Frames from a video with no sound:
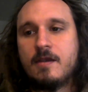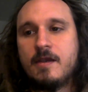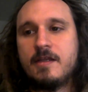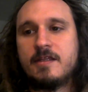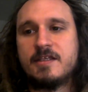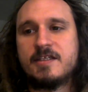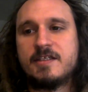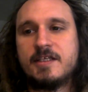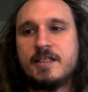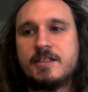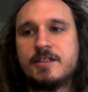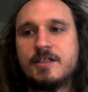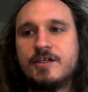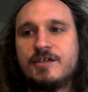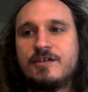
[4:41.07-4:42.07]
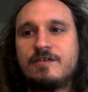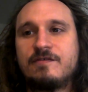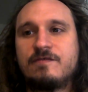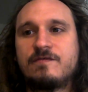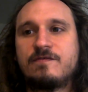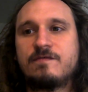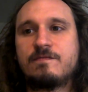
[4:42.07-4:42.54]
in the sense
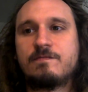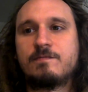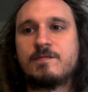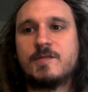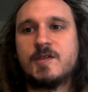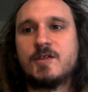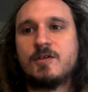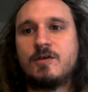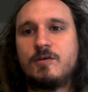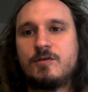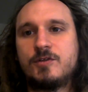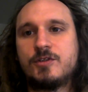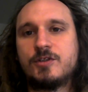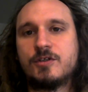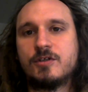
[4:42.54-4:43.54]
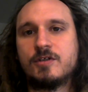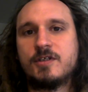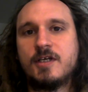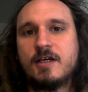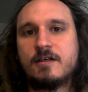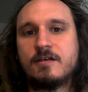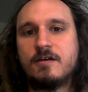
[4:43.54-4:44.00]
of culture,
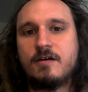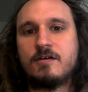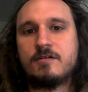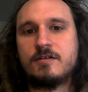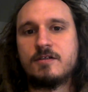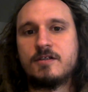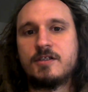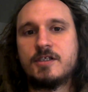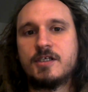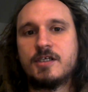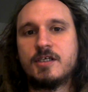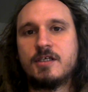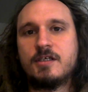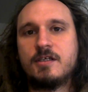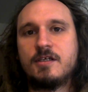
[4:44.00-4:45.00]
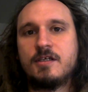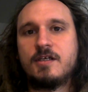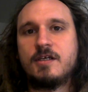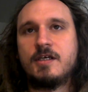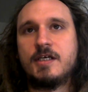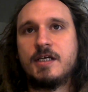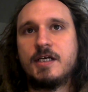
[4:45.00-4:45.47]
technology,
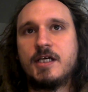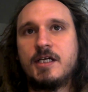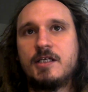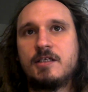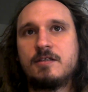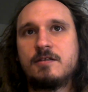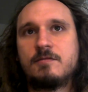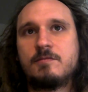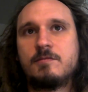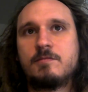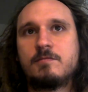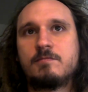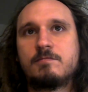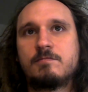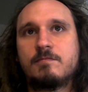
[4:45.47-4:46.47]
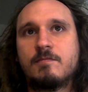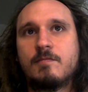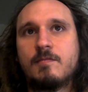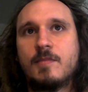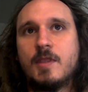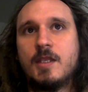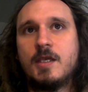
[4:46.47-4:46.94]
and
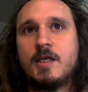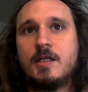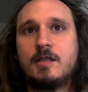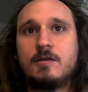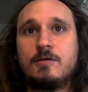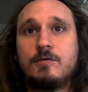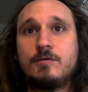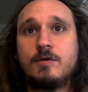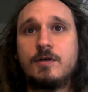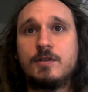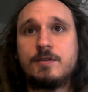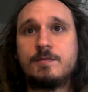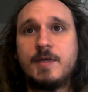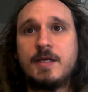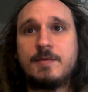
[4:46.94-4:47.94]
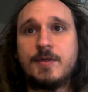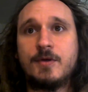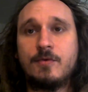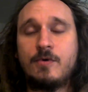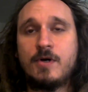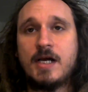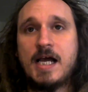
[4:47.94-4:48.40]
who knows, maybe it
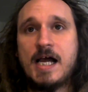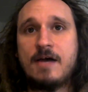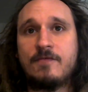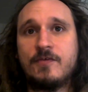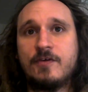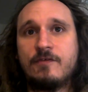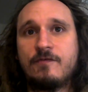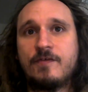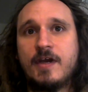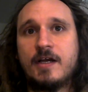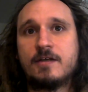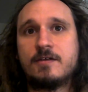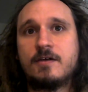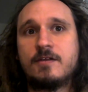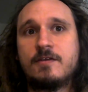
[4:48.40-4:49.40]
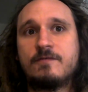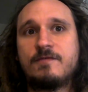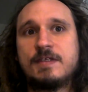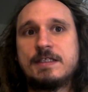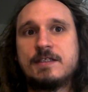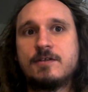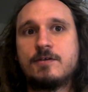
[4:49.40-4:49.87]
will have an effect on the
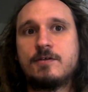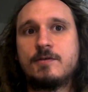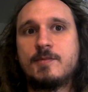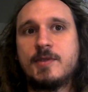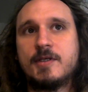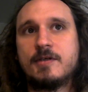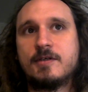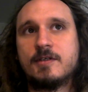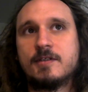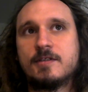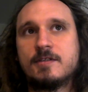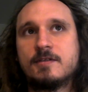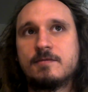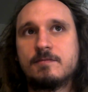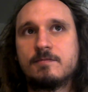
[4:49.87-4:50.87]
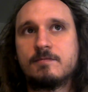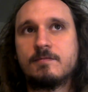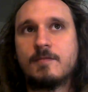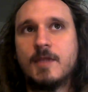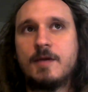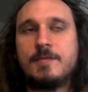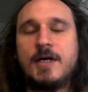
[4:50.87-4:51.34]
physical appearance.
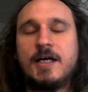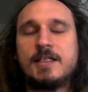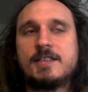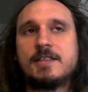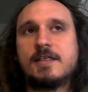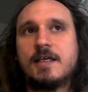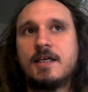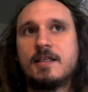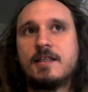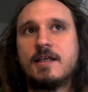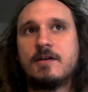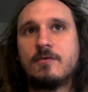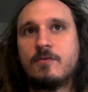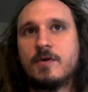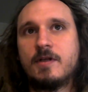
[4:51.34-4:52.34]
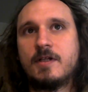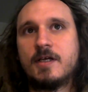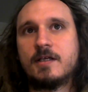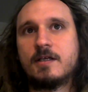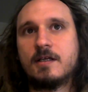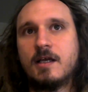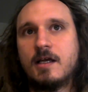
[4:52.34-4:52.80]
I'm not saying that it will.
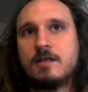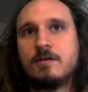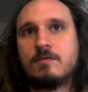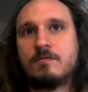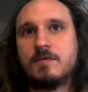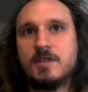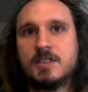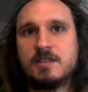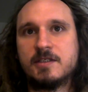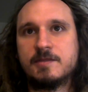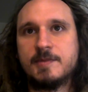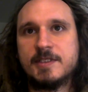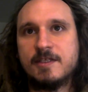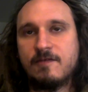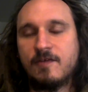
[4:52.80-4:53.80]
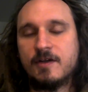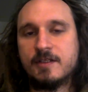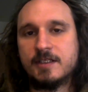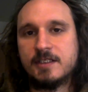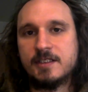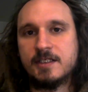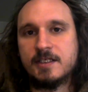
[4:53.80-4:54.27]
I don't really
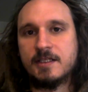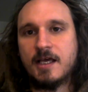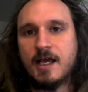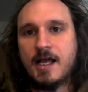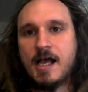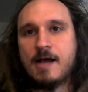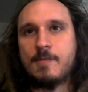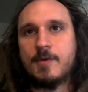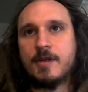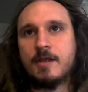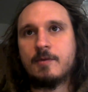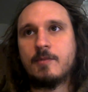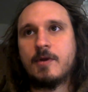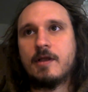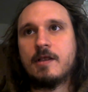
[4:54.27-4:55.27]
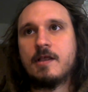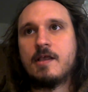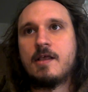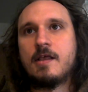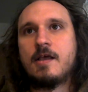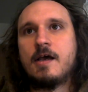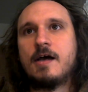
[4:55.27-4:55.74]
specifically see that happening, but
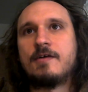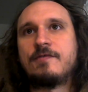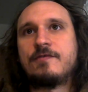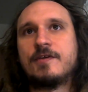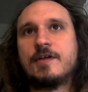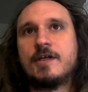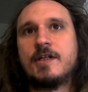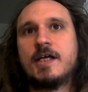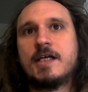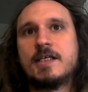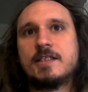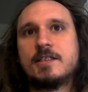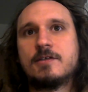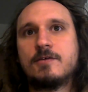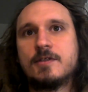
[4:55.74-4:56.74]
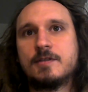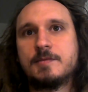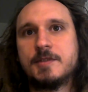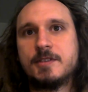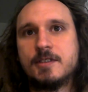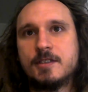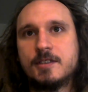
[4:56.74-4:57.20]
I feel like it's going to
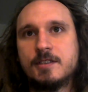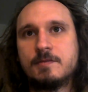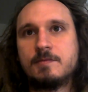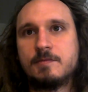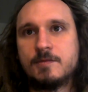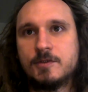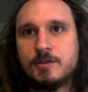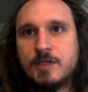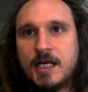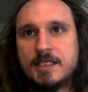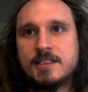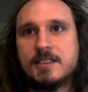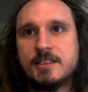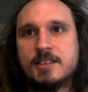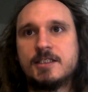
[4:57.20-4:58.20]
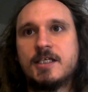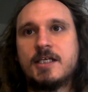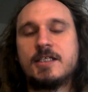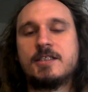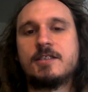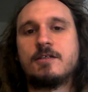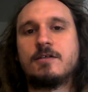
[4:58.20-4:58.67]
be such a drastic
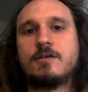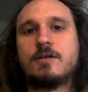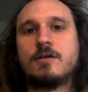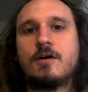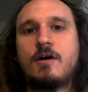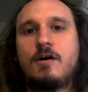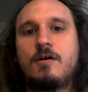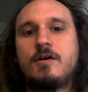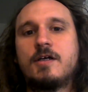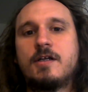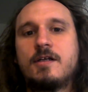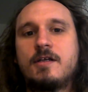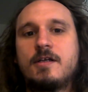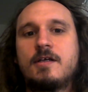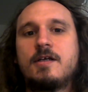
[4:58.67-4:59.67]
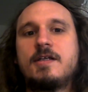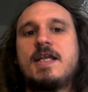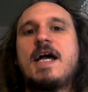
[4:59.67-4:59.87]
change that you could call it an